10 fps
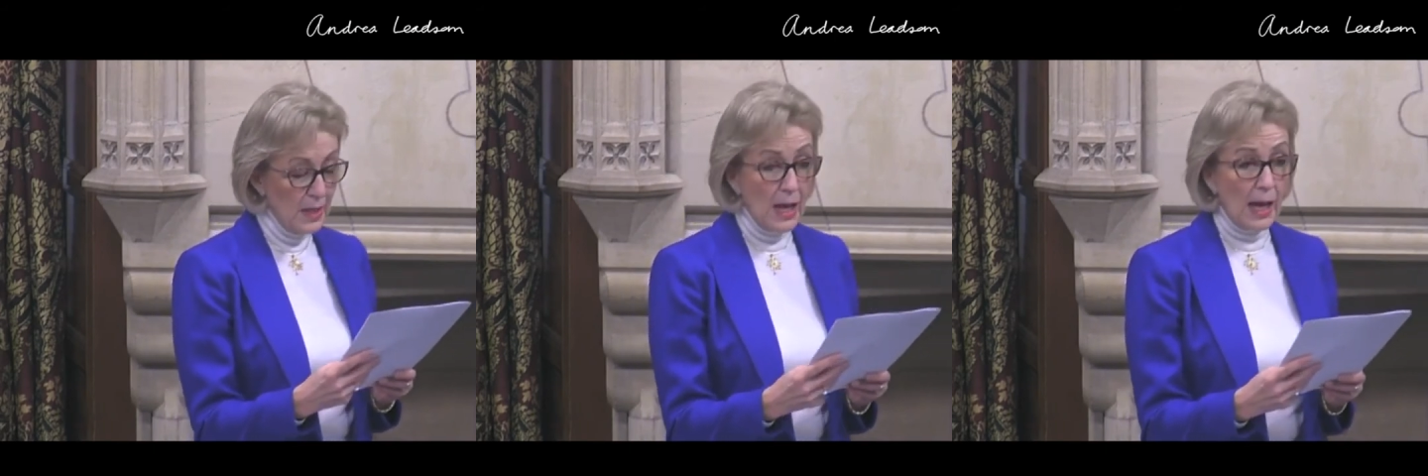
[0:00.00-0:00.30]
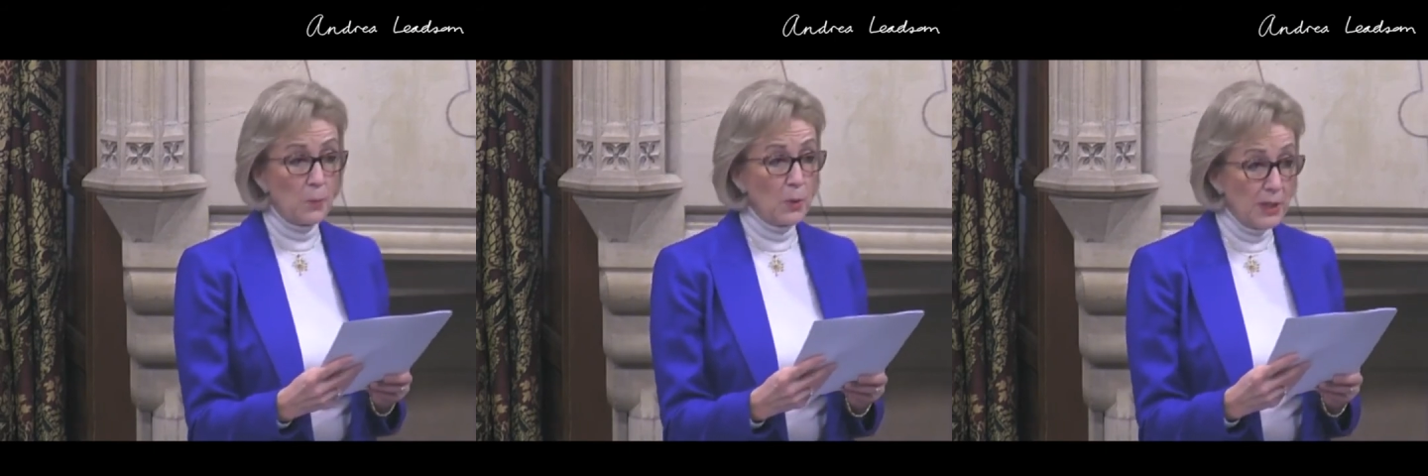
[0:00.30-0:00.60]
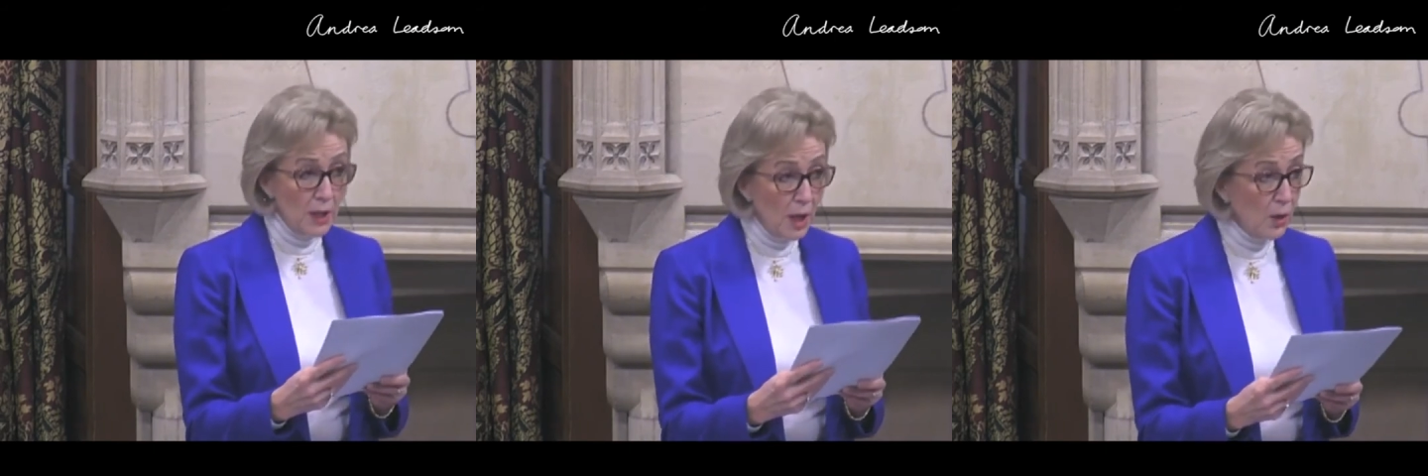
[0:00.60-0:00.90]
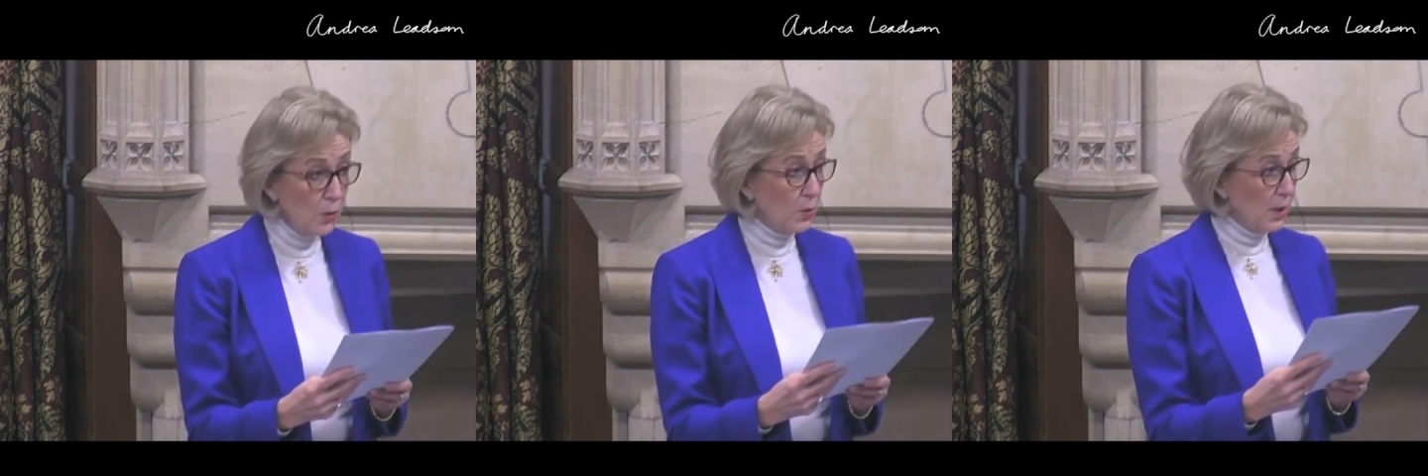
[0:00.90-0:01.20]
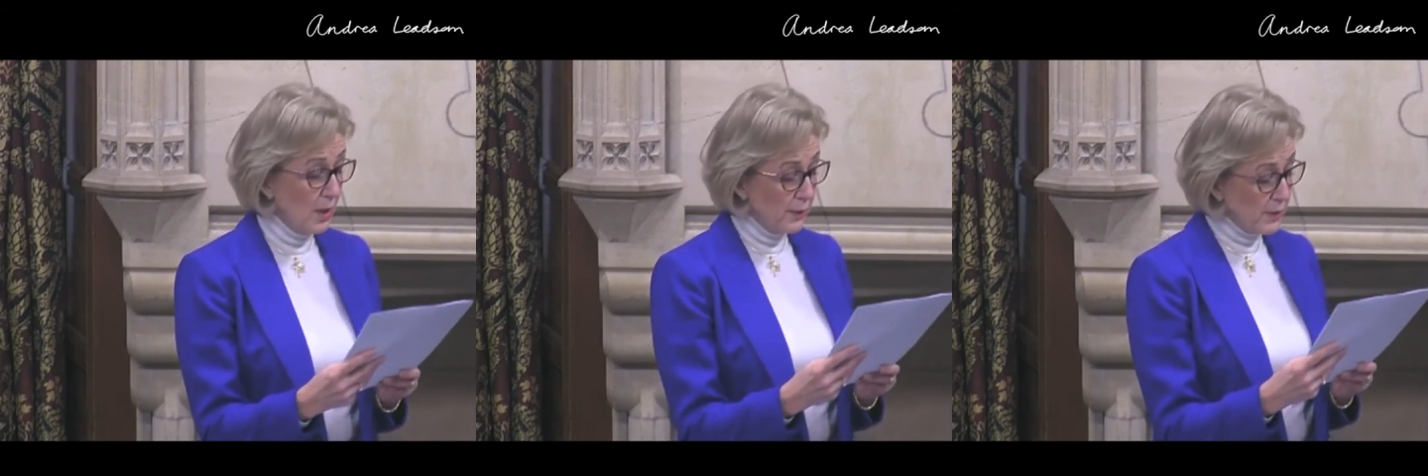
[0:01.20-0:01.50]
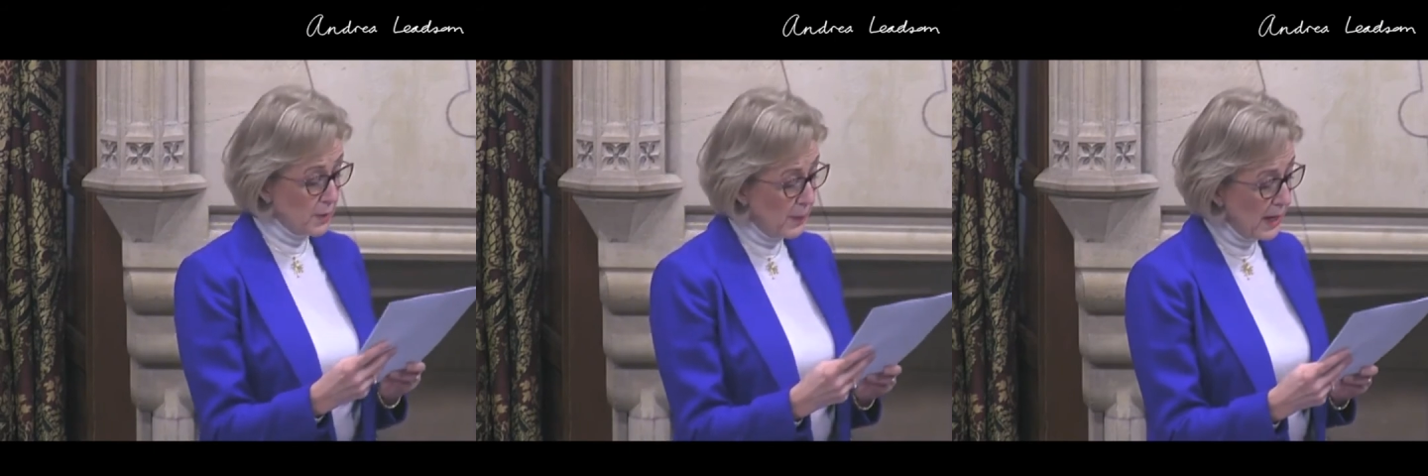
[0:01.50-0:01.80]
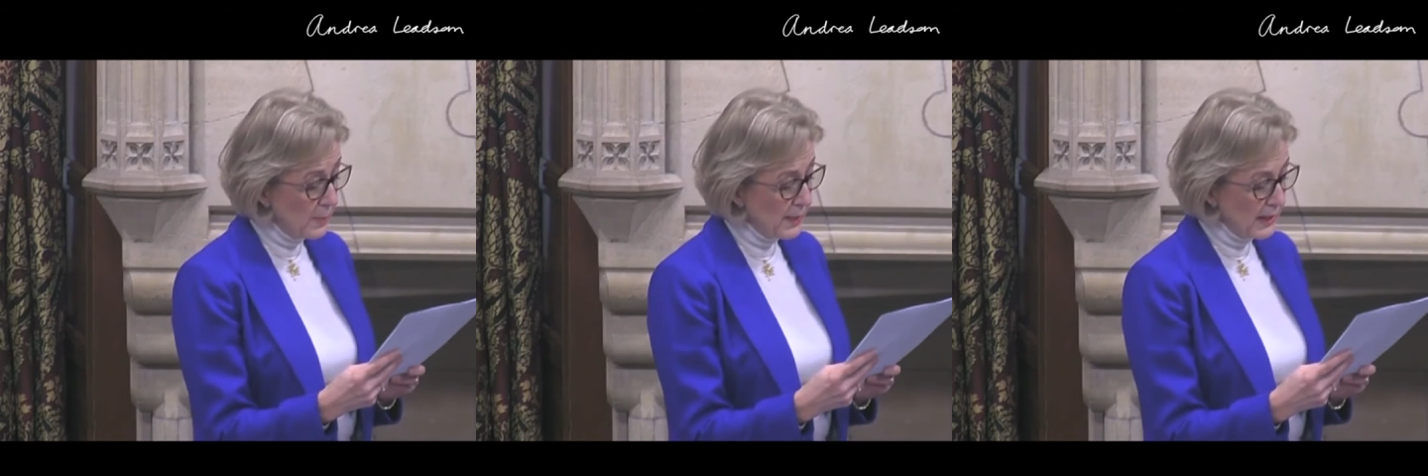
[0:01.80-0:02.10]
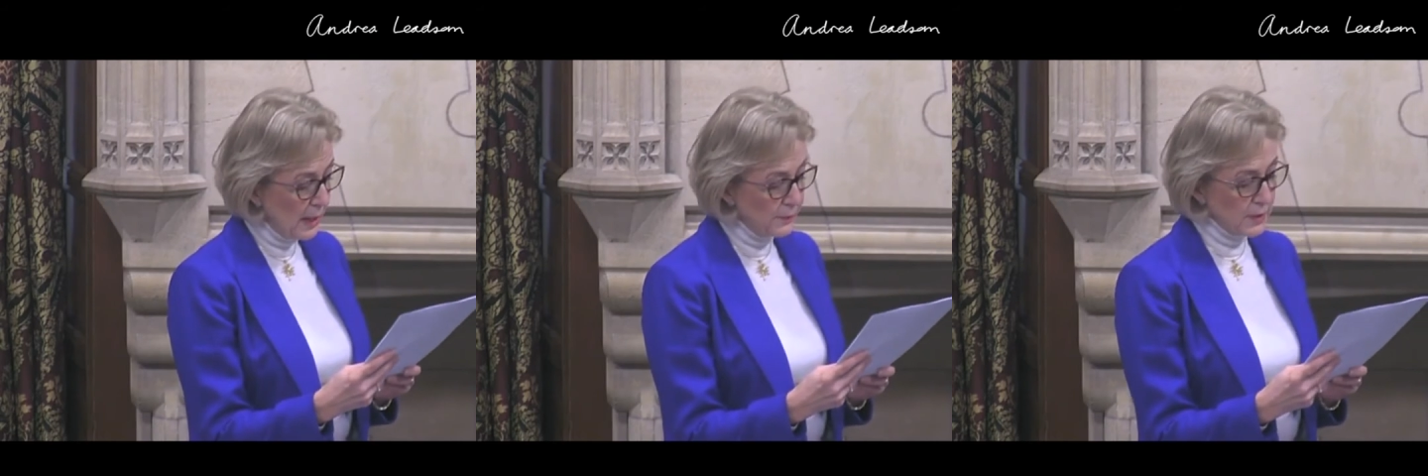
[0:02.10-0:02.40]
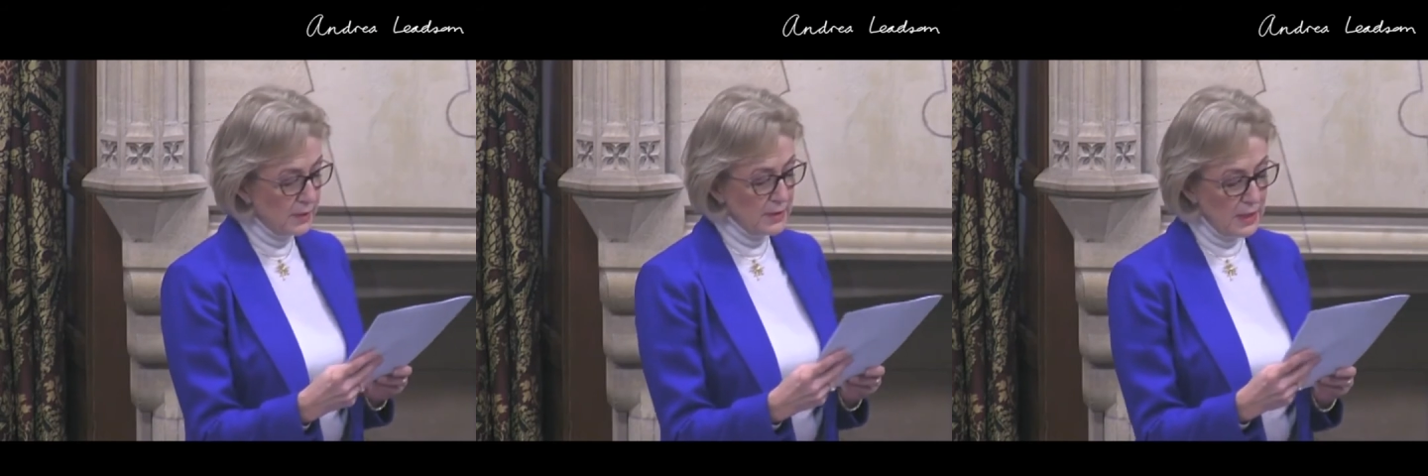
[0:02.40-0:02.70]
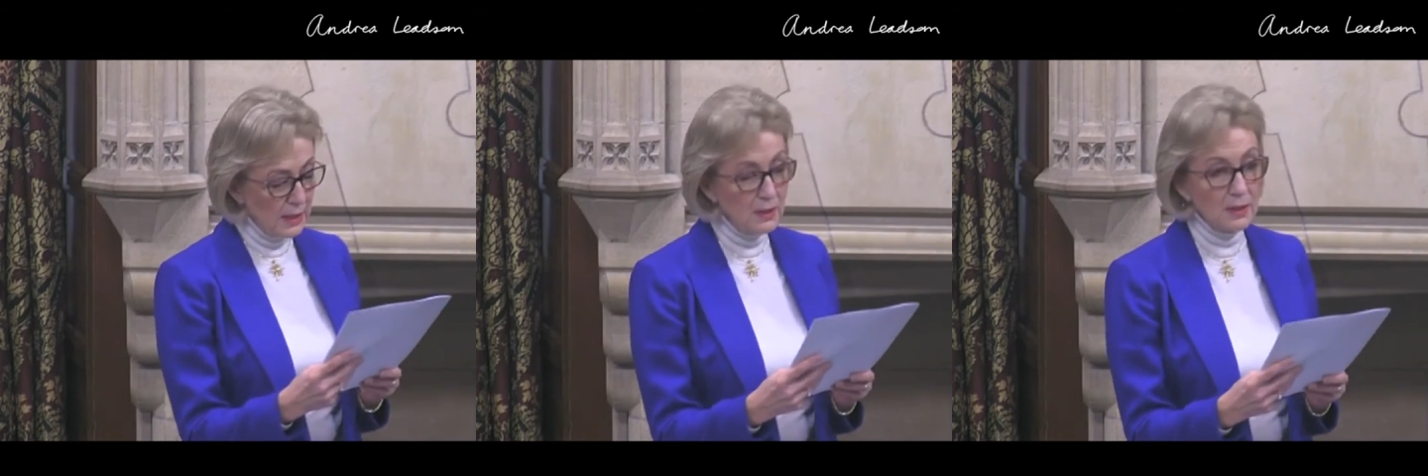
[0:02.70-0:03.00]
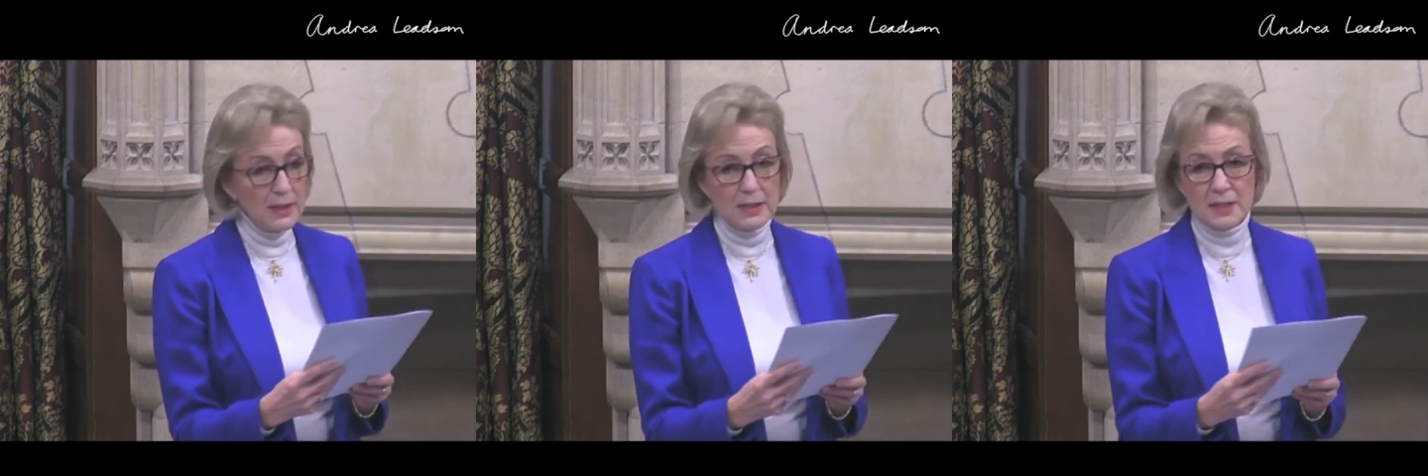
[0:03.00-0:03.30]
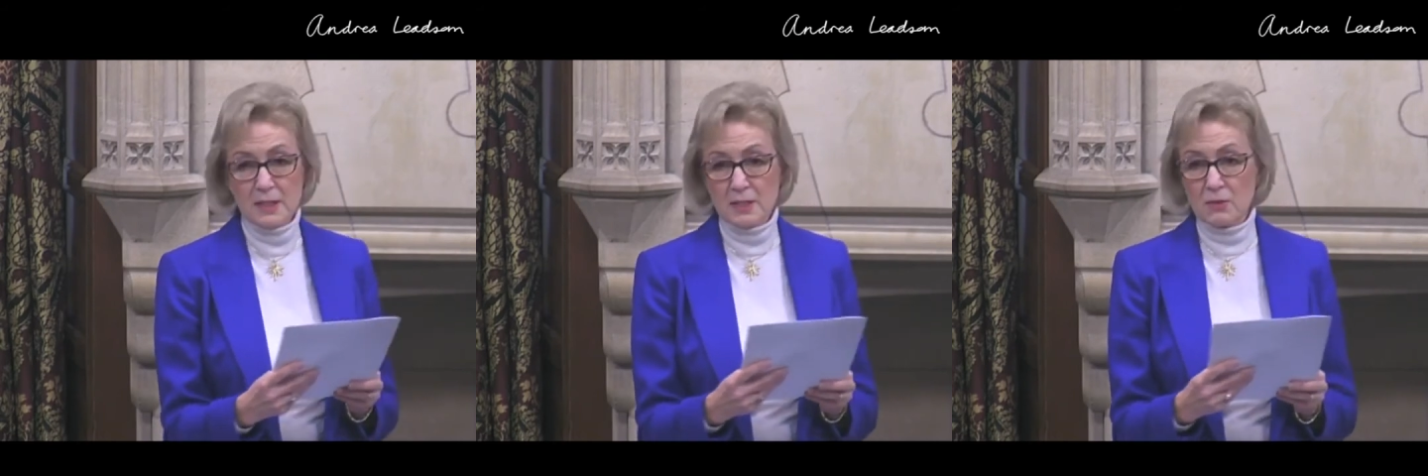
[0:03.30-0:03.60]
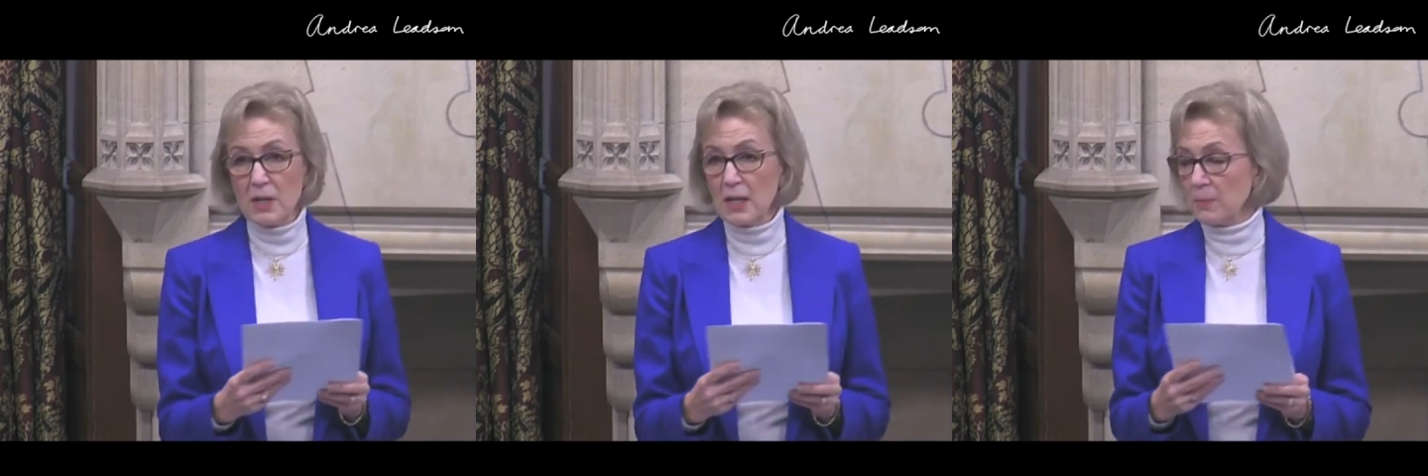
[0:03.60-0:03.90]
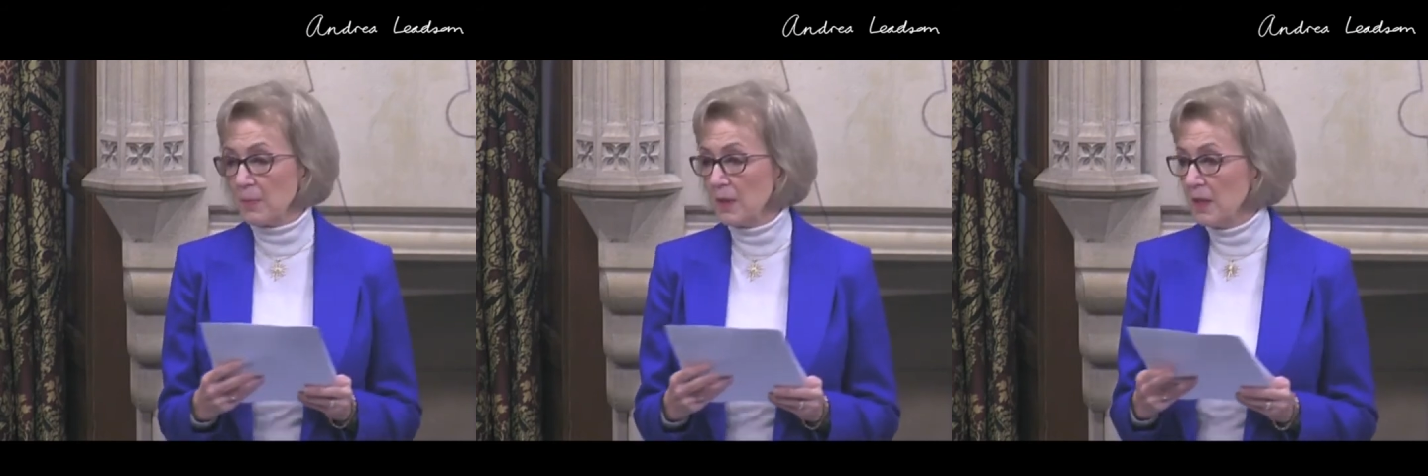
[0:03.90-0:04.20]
And we know that a baby left continually to scream,